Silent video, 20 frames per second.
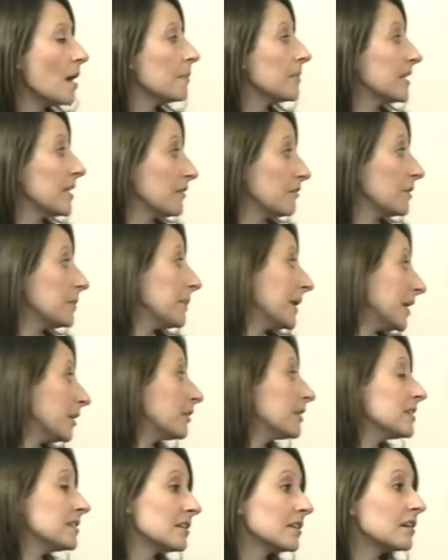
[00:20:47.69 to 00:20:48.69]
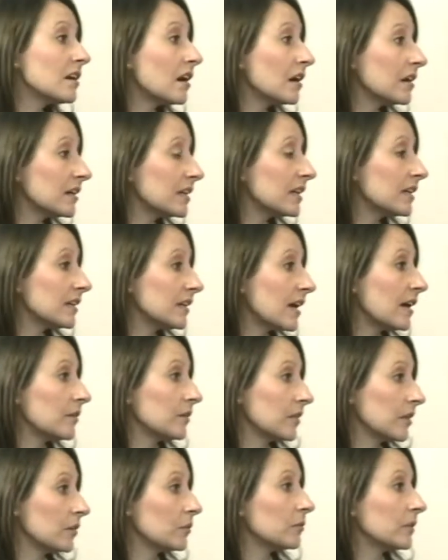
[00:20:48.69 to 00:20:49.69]
but every parent and guardian
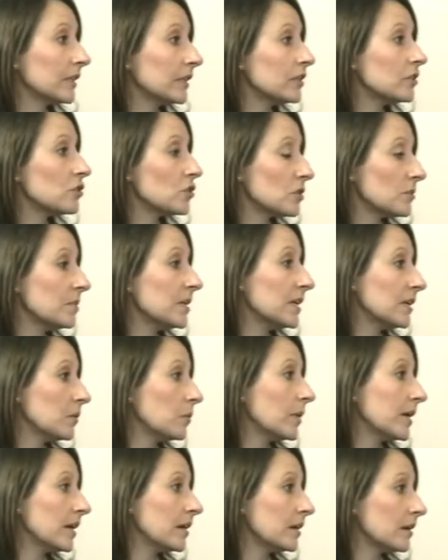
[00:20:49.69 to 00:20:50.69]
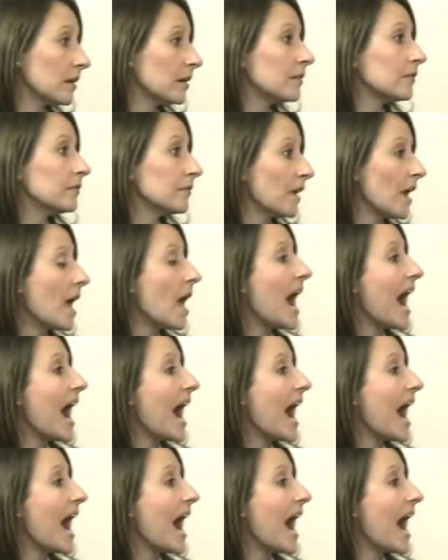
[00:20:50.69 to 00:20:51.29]
out there really should be aware of